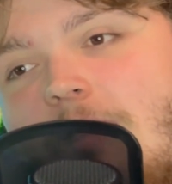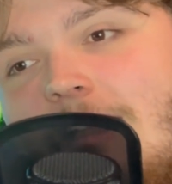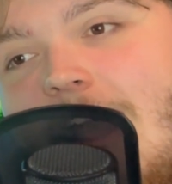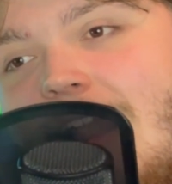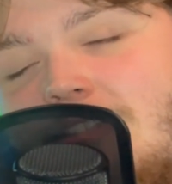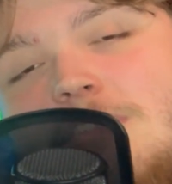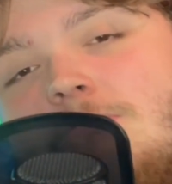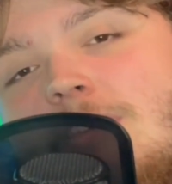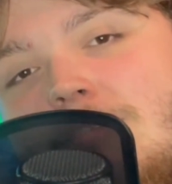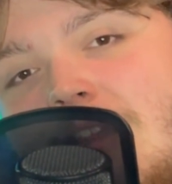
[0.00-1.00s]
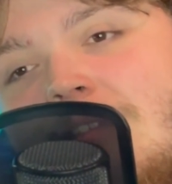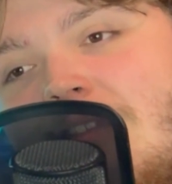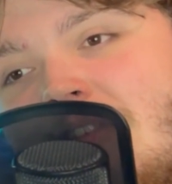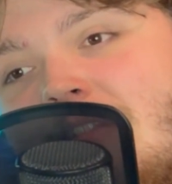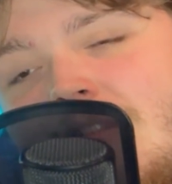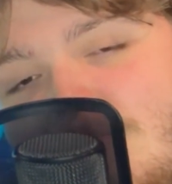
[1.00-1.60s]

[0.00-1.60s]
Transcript: Like, I genuinely think that this is the